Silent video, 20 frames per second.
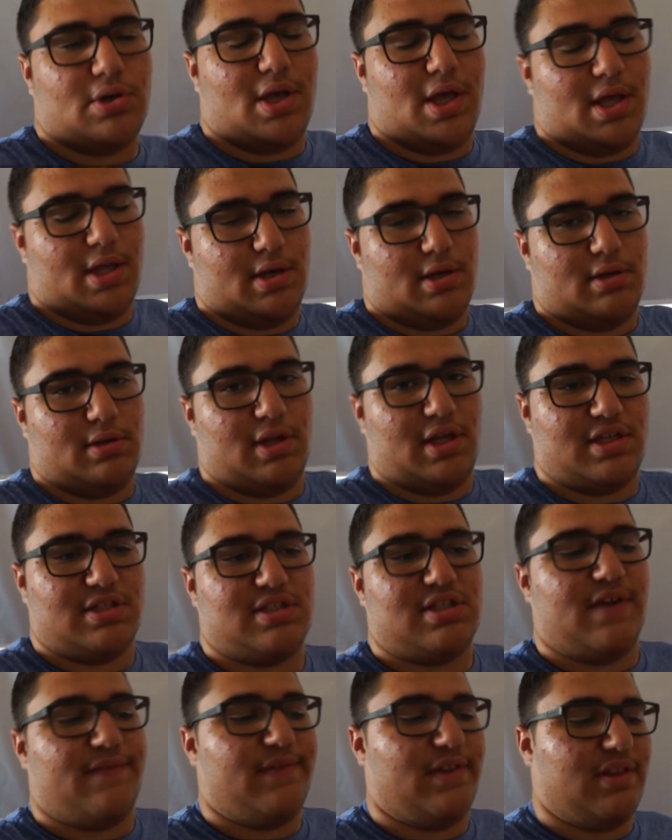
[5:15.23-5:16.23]
and like
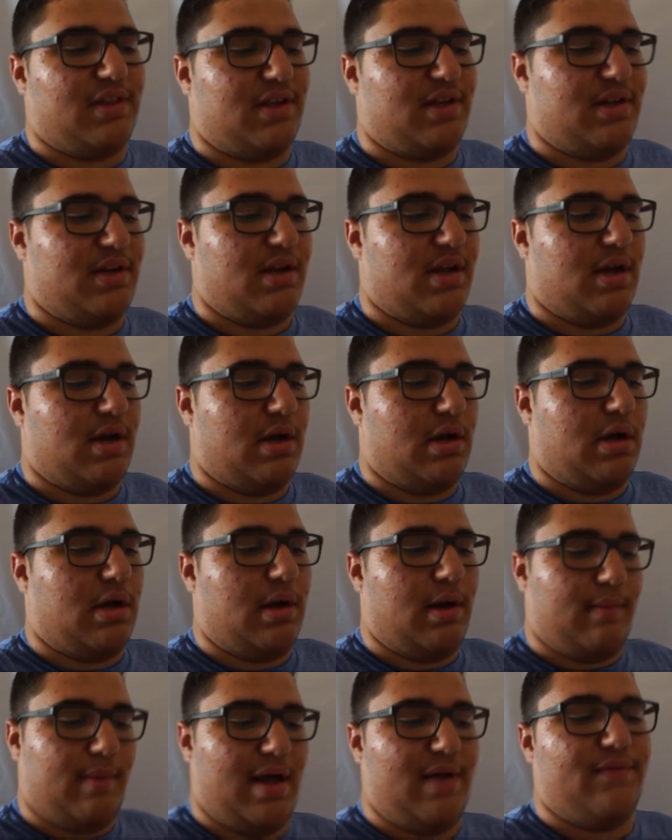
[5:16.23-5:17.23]
stuff like that,
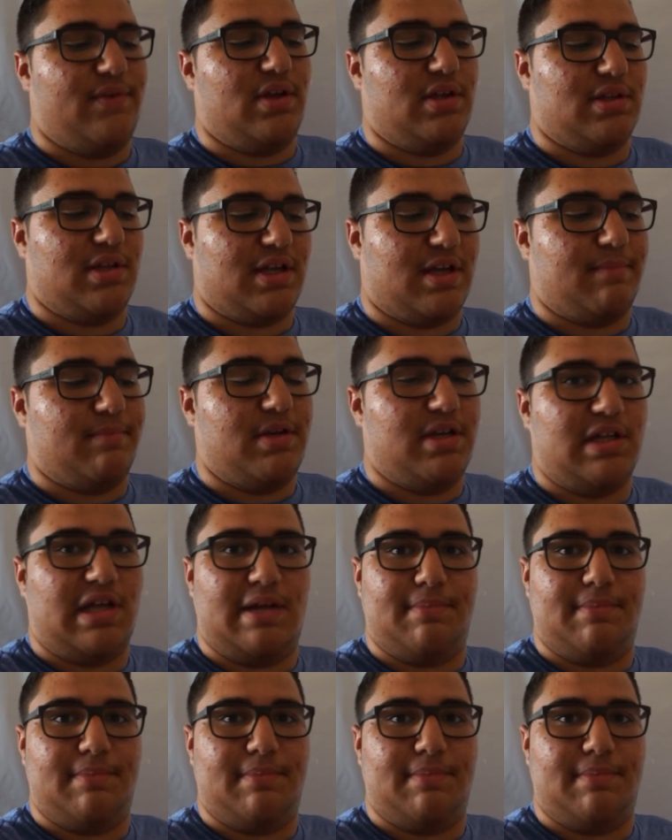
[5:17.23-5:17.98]
uh, I'm having like a meal.